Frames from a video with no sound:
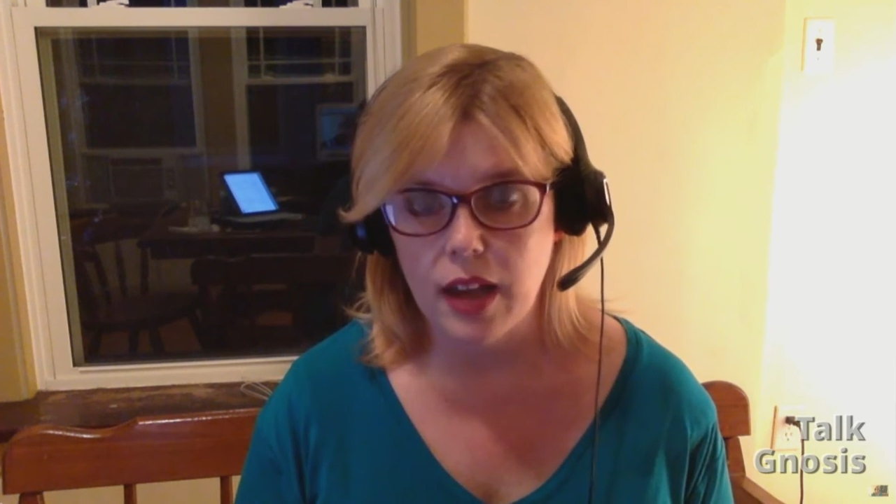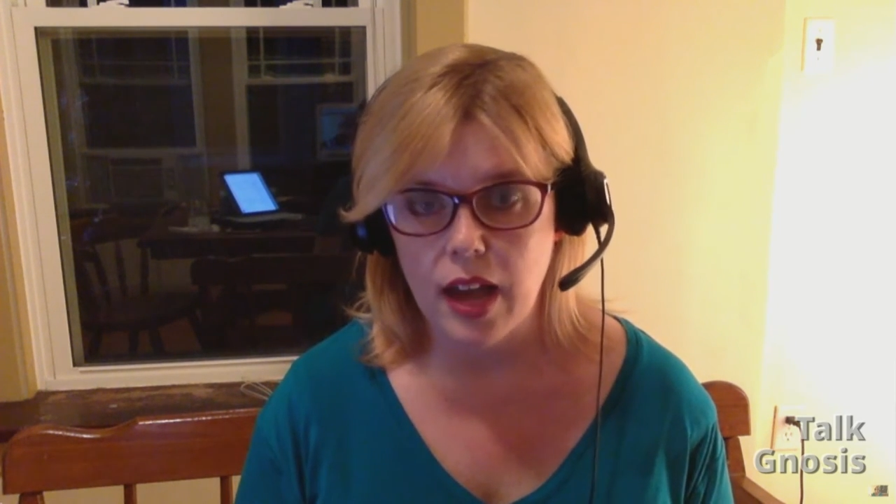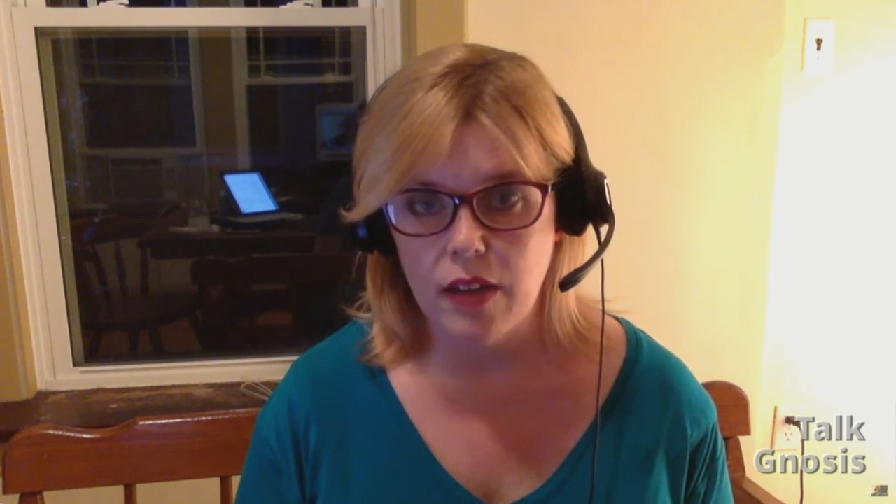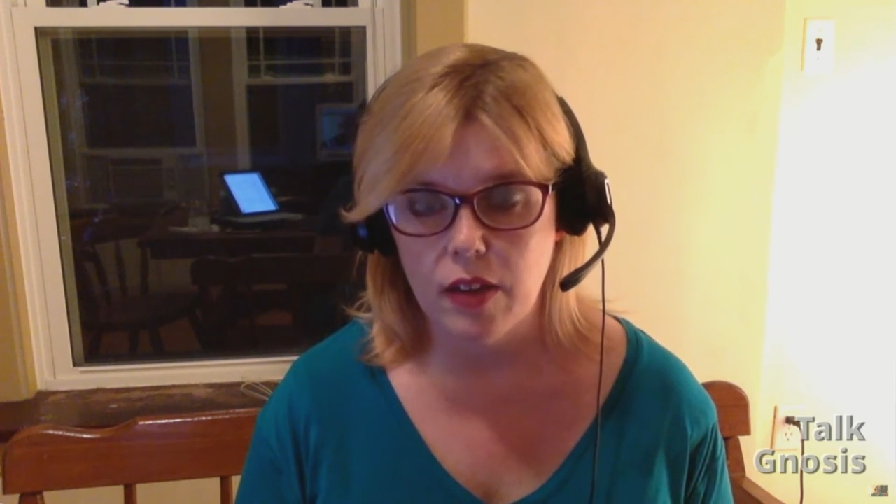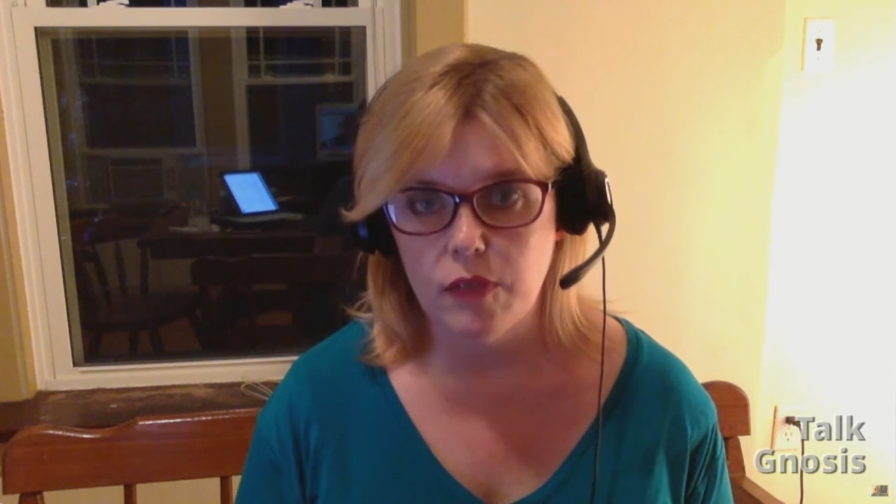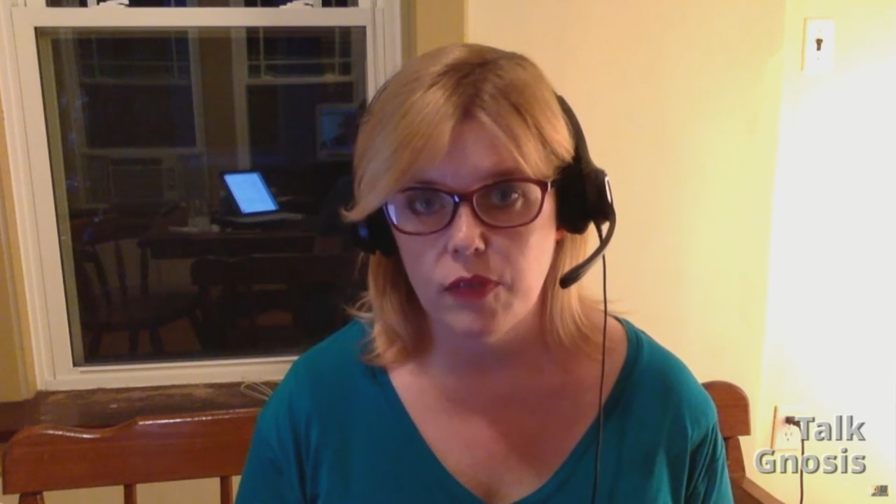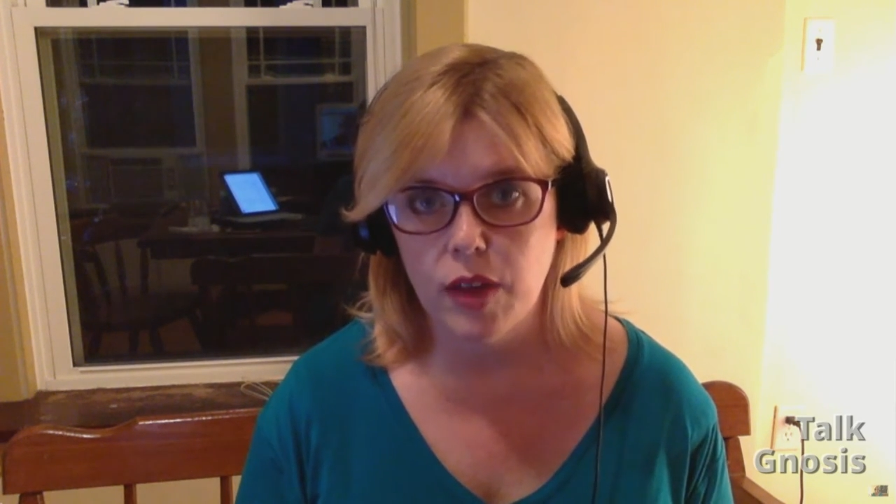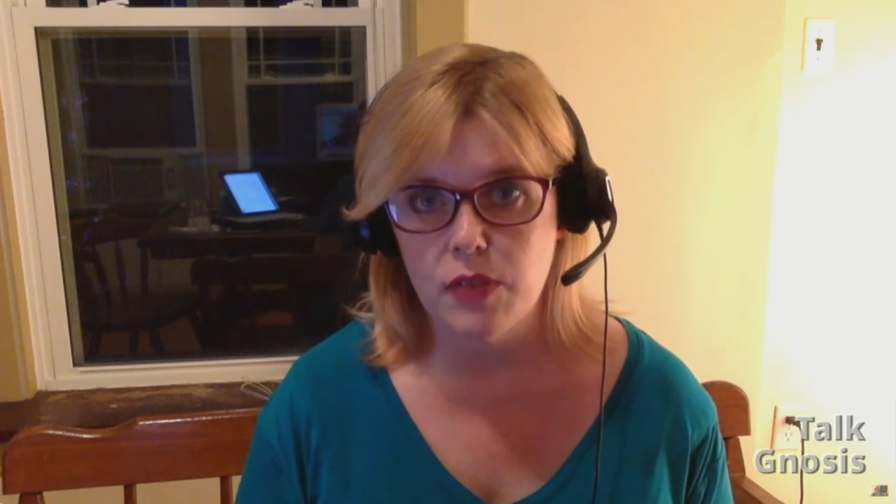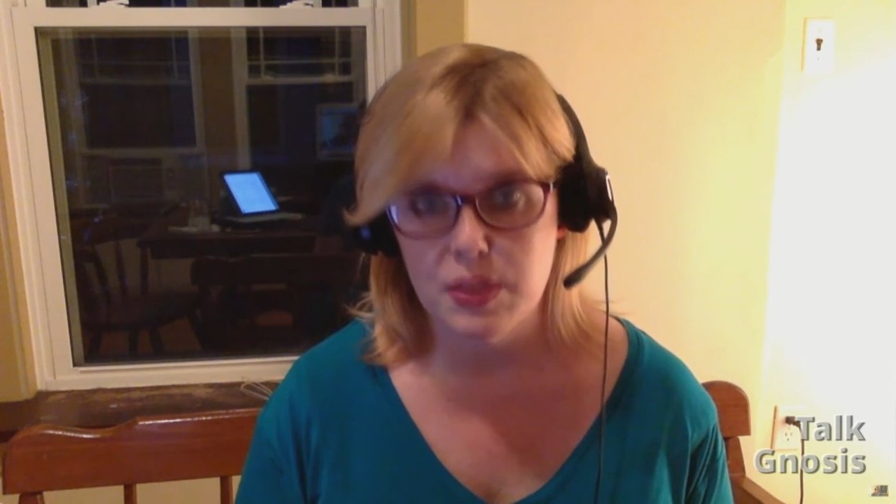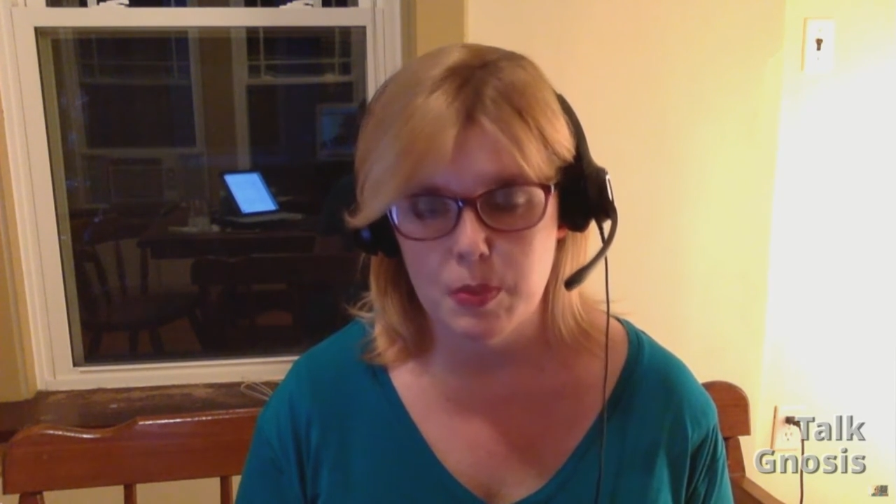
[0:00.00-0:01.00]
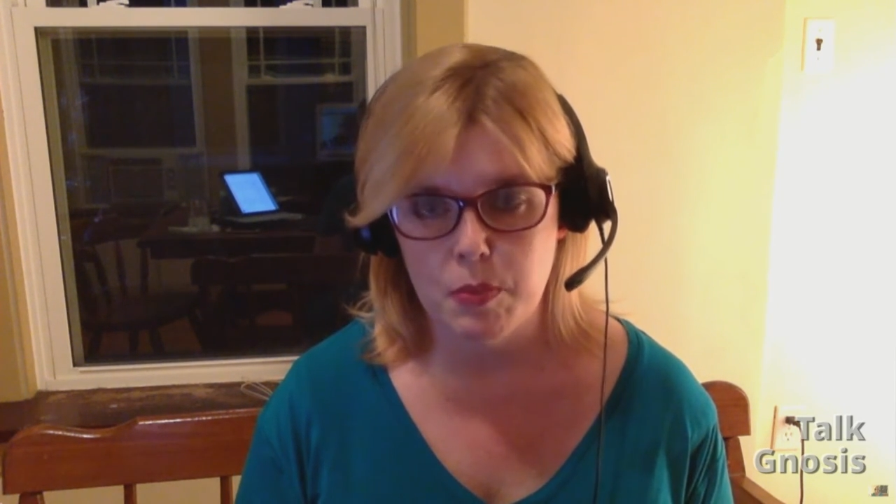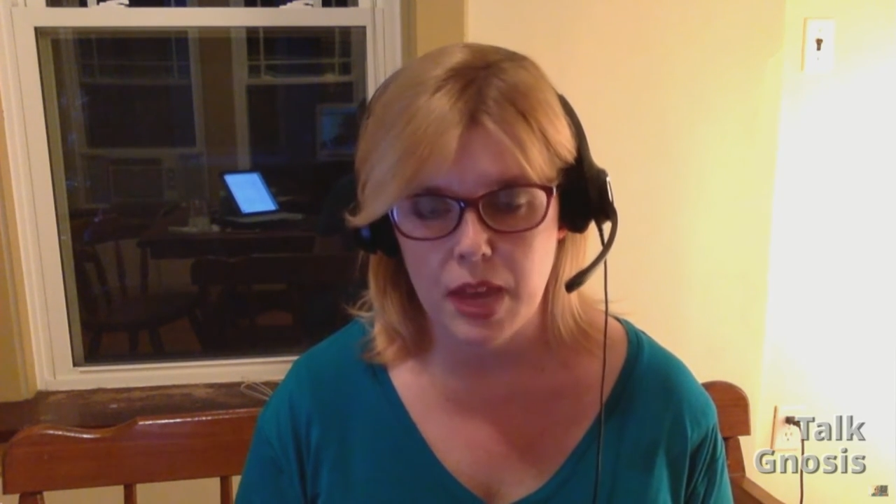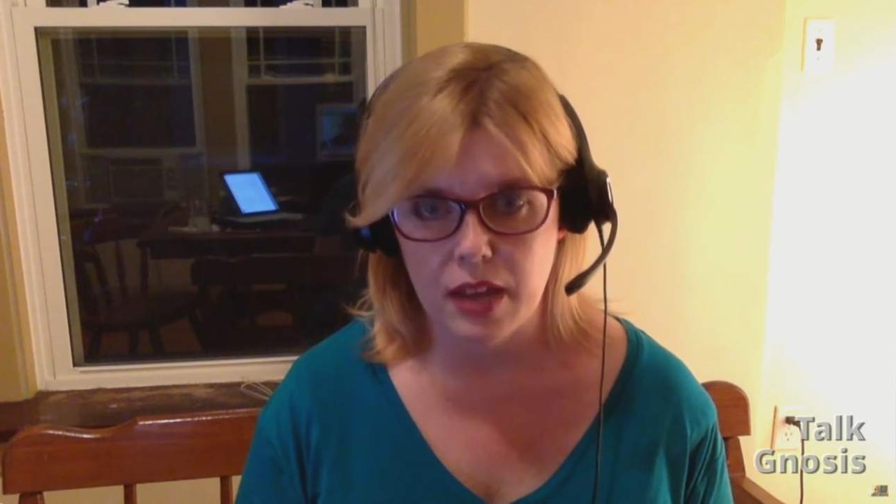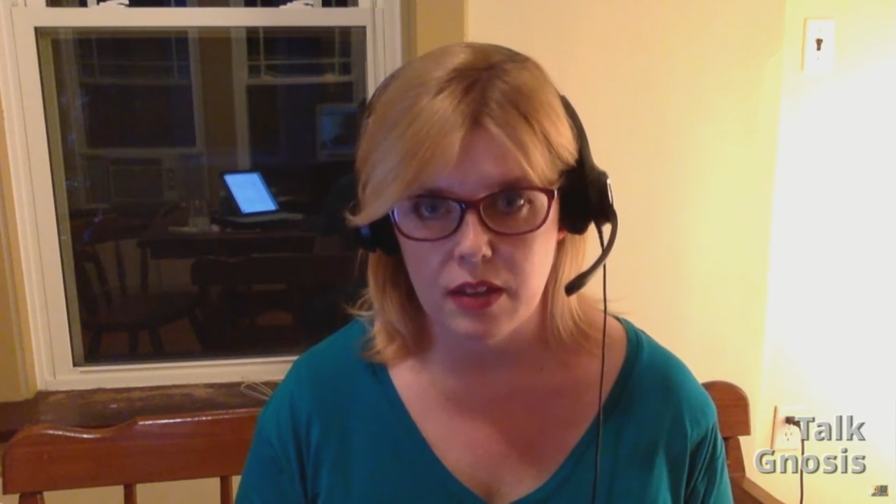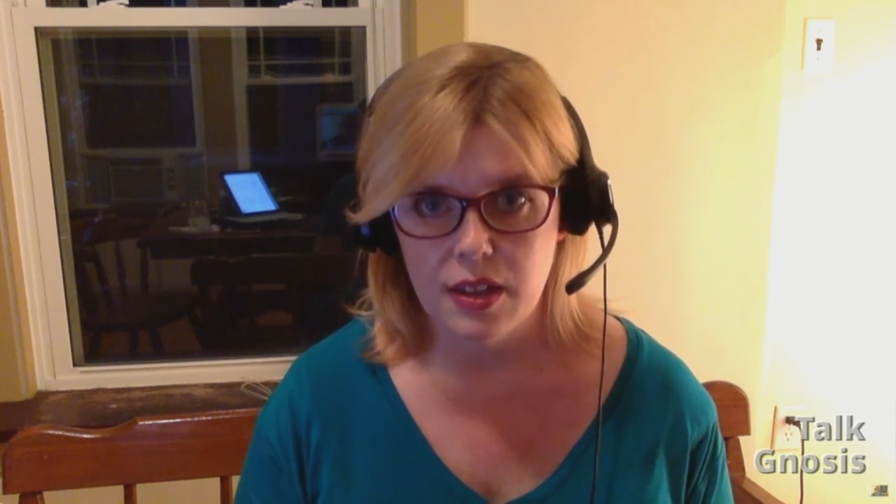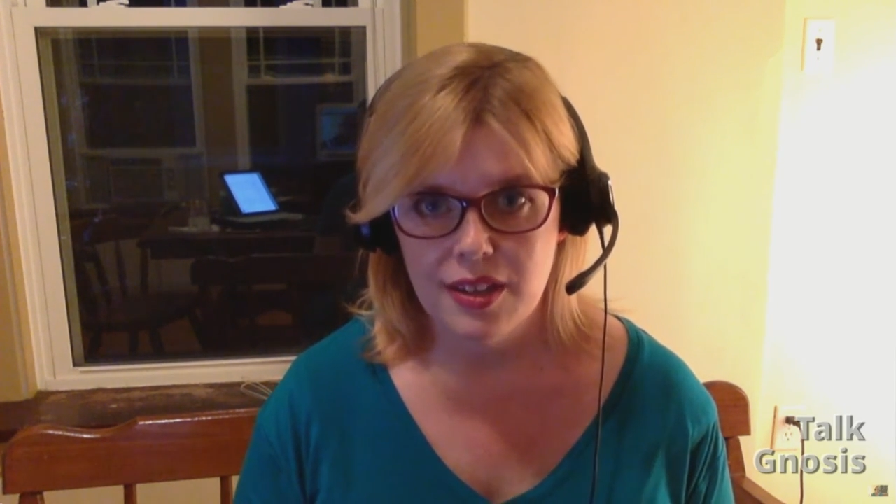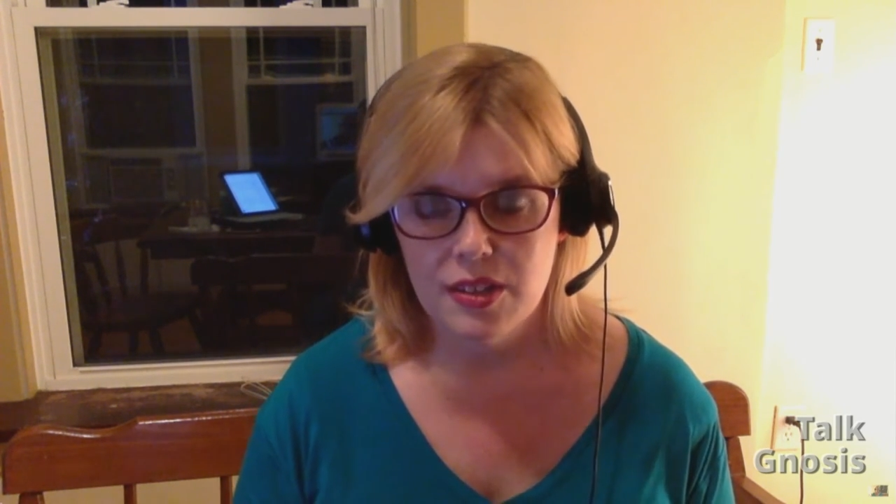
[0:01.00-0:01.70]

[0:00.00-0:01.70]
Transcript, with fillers: I have found some of my